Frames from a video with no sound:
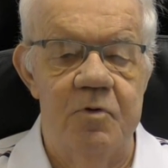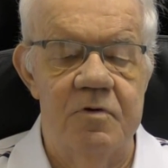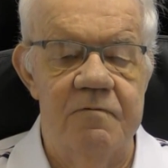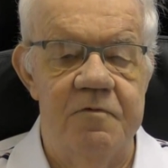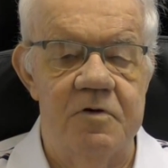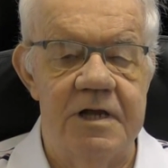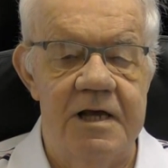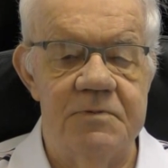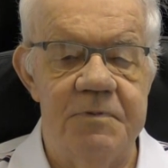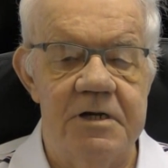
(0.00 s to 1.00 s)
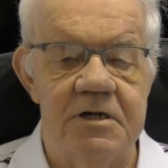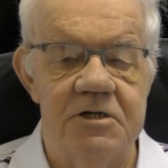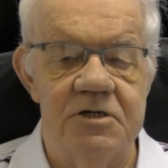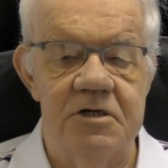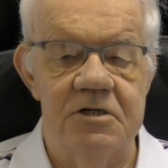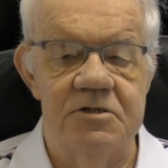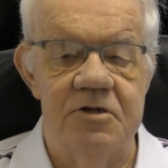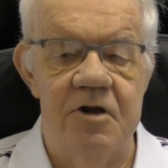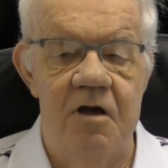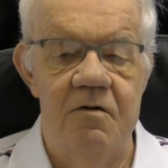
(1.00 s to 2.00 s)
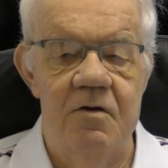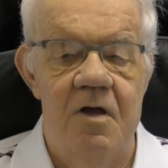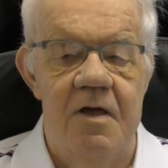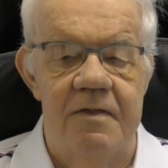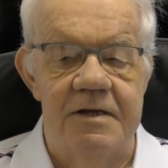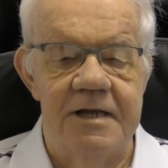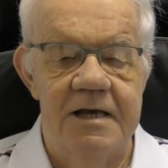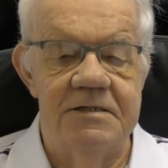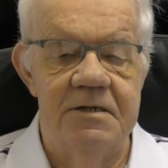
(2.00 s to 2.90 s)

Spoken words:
it is important for tax practitioners to know